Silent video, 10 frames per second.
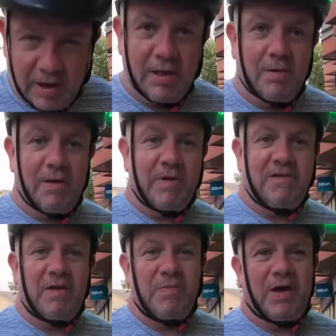anyway, they
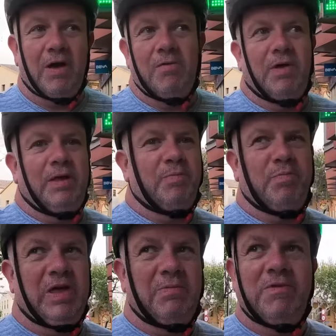said they can't really
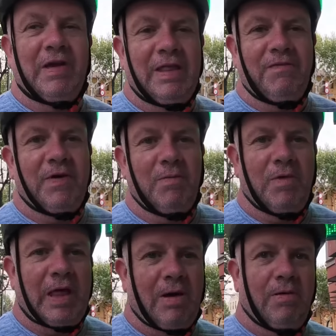give us anything
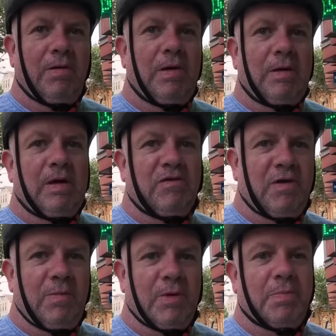without a, a
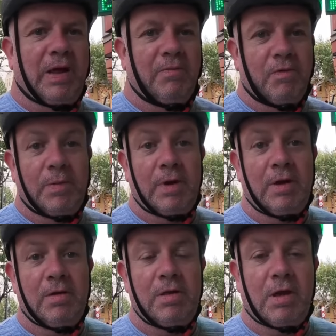treatment yeah. plan from a, a
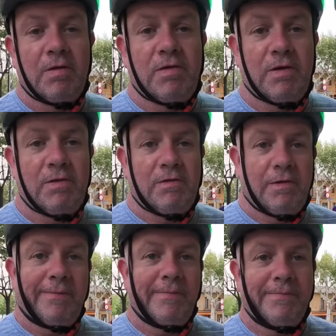ah, doctor. Right.
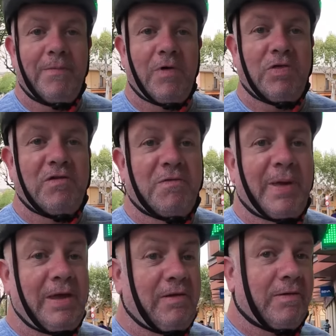So watch his
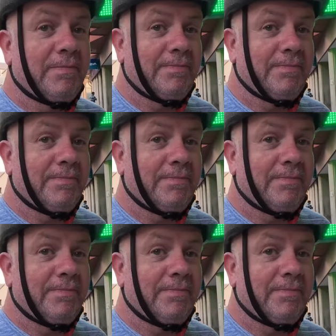space.